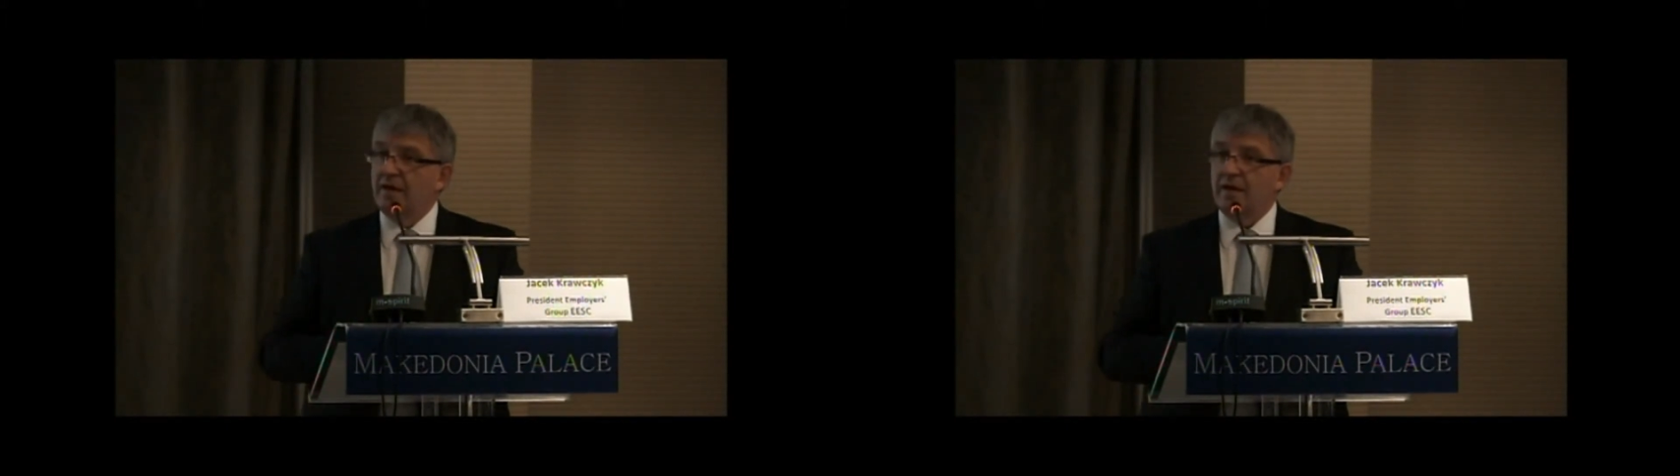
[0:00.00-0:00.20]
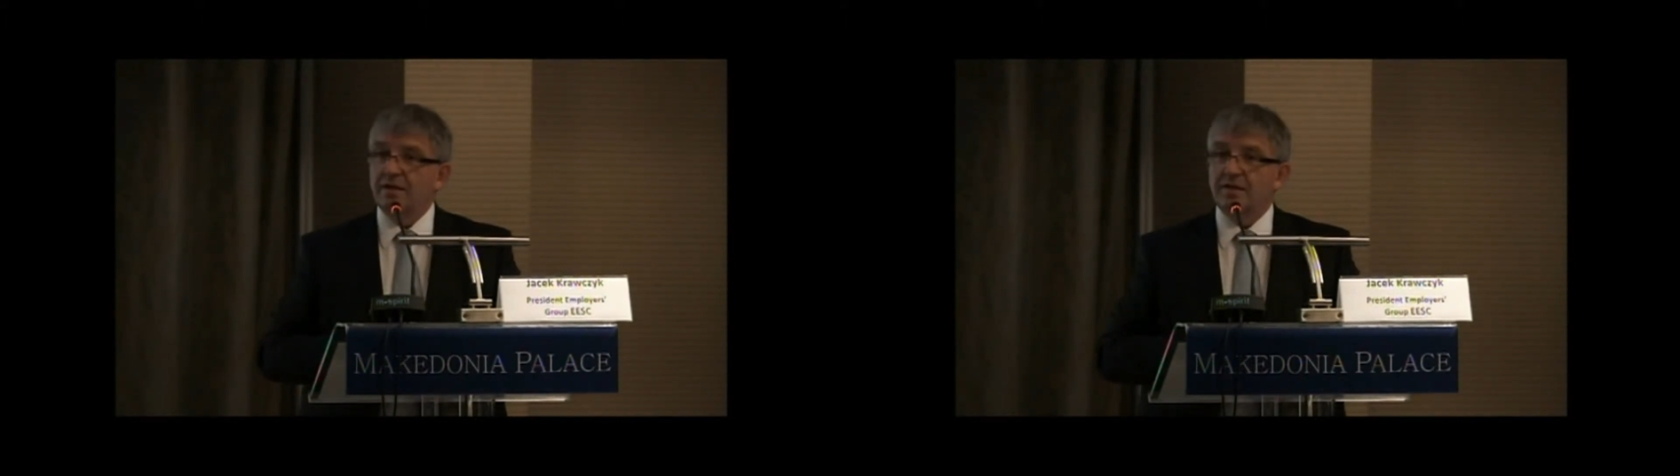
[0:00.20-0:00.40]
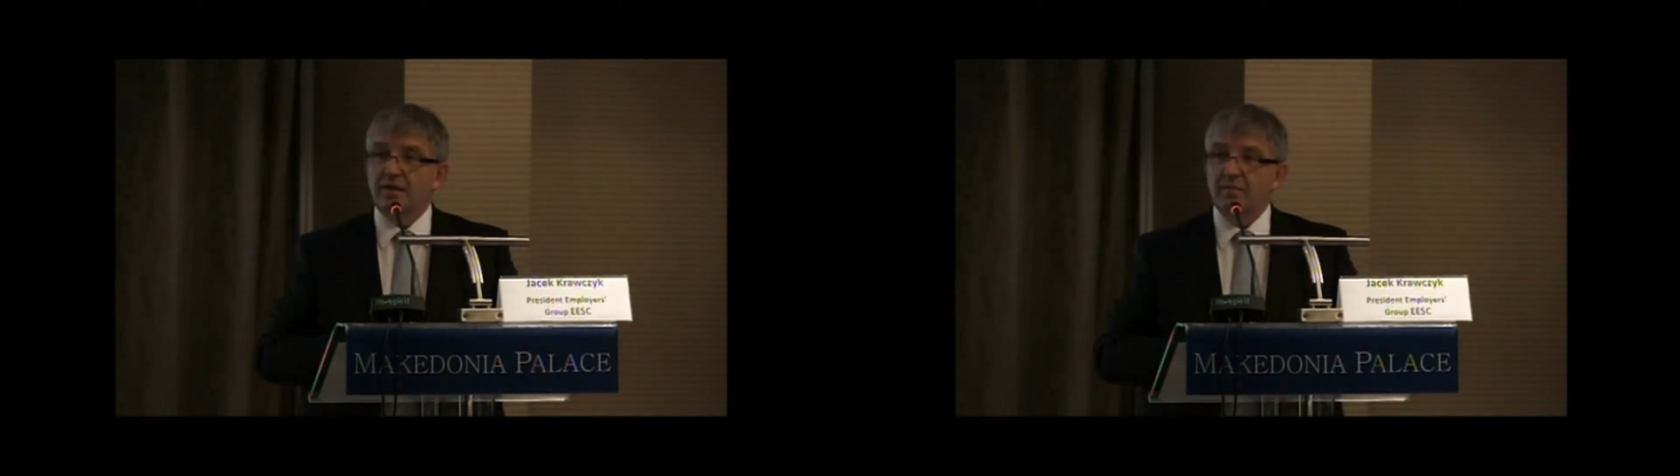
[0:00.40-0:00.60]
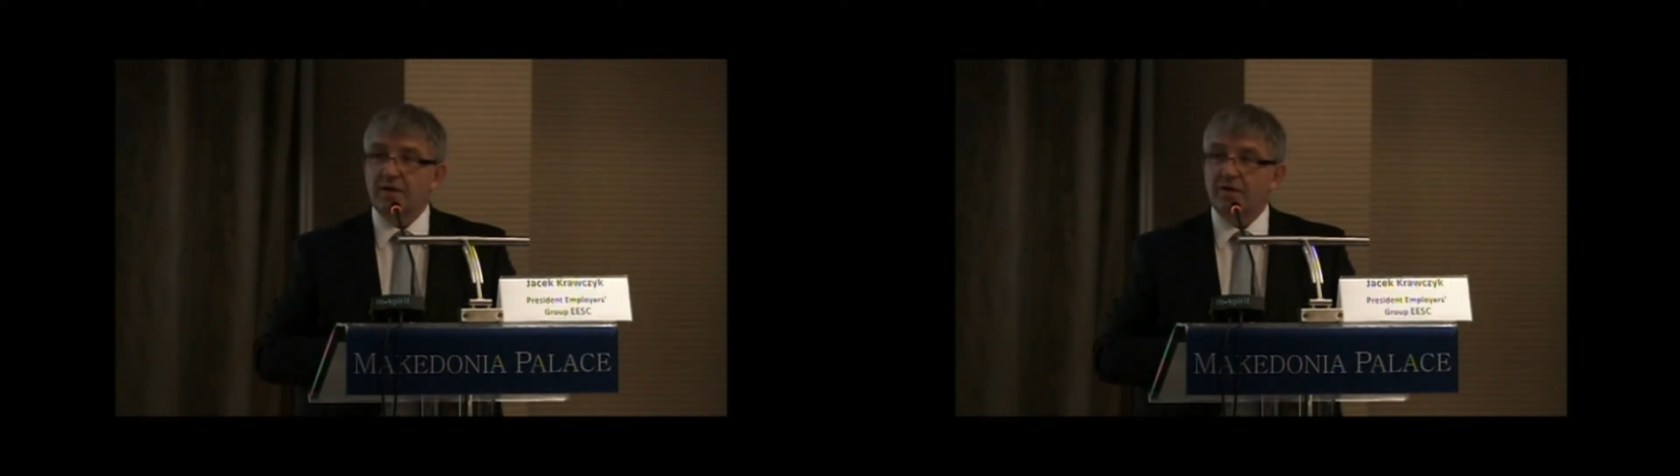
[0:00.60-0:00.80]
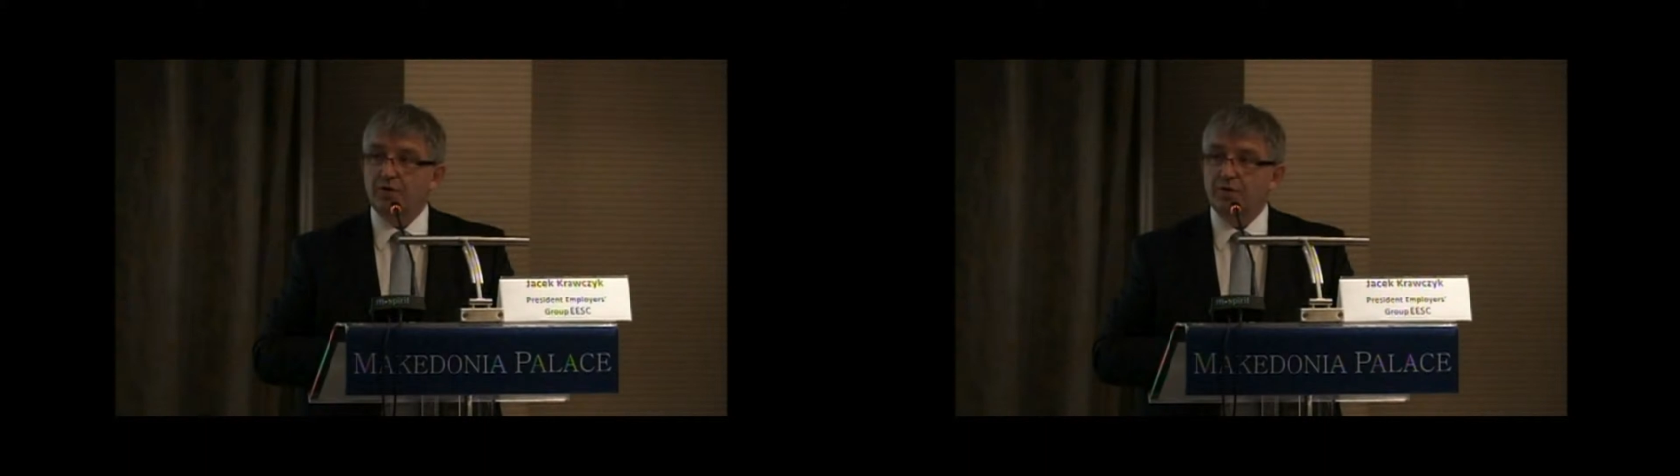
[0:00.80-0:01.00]
Jan
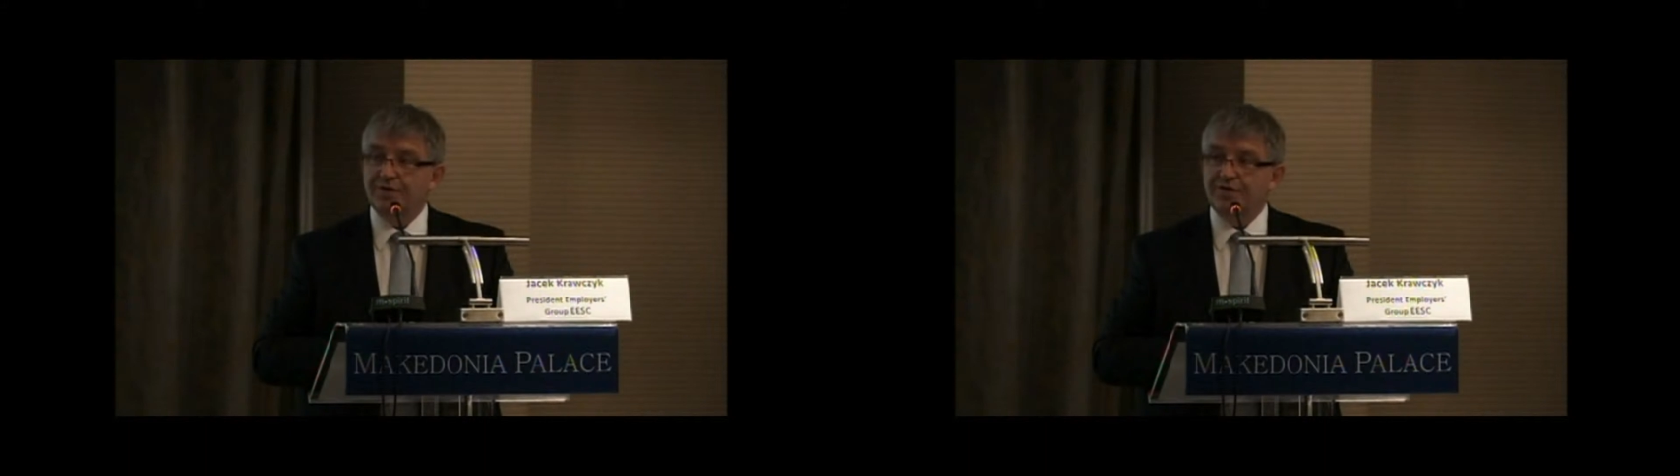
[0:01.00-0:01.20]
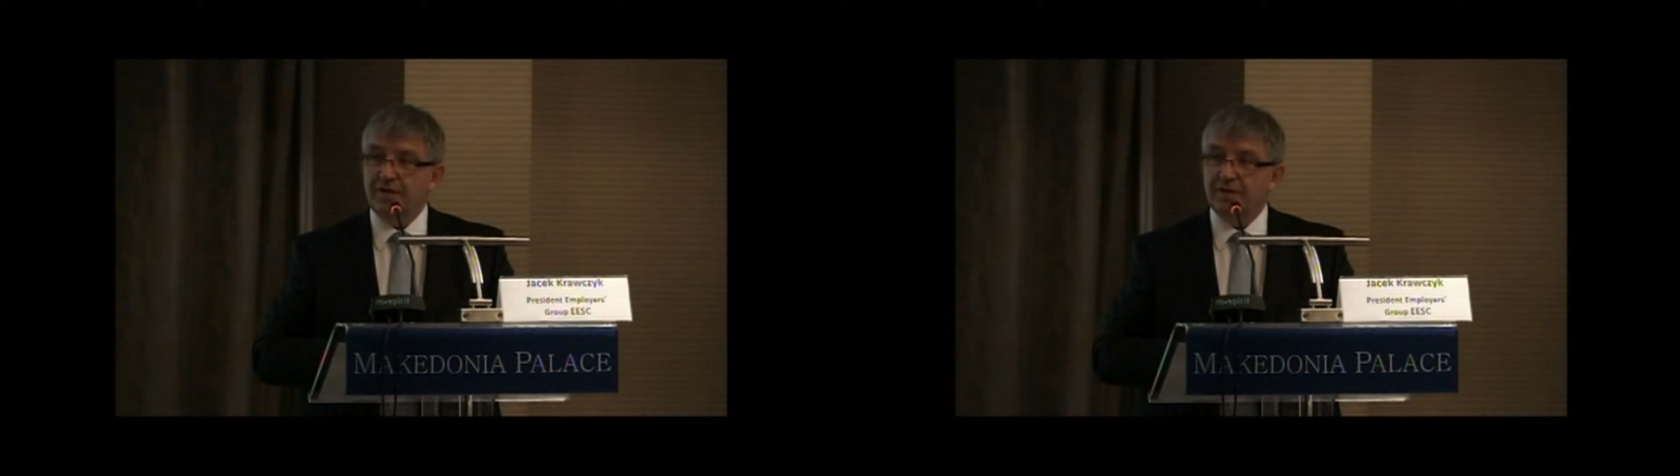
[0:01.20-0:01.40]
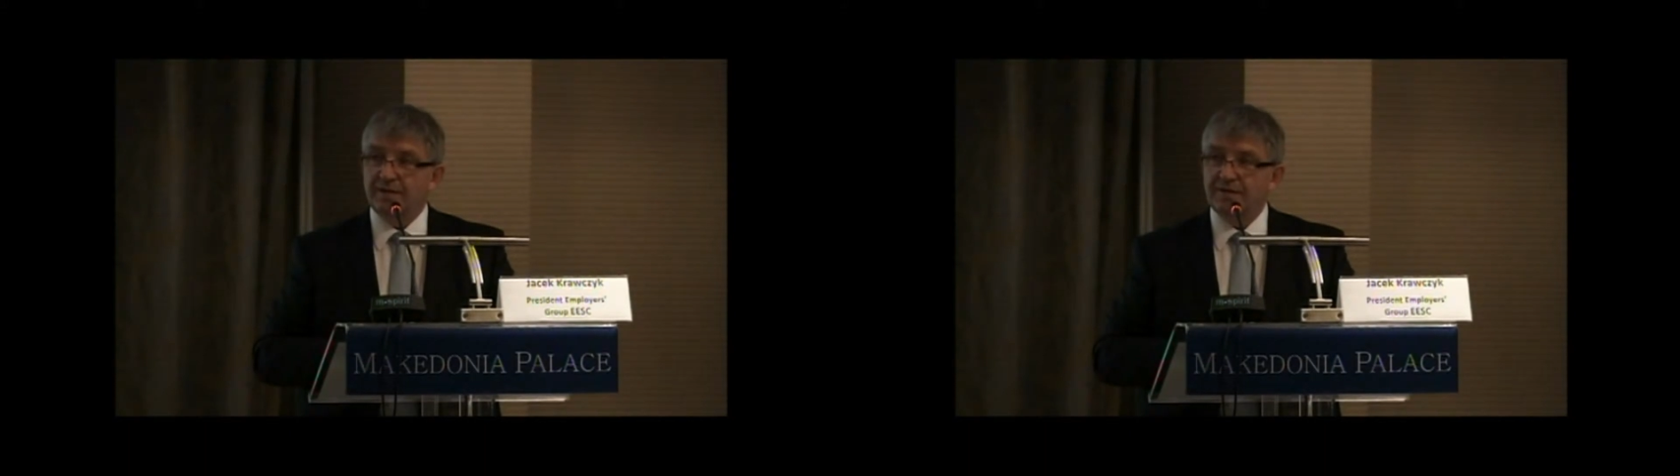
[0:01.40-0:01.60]
Klimek, who is at the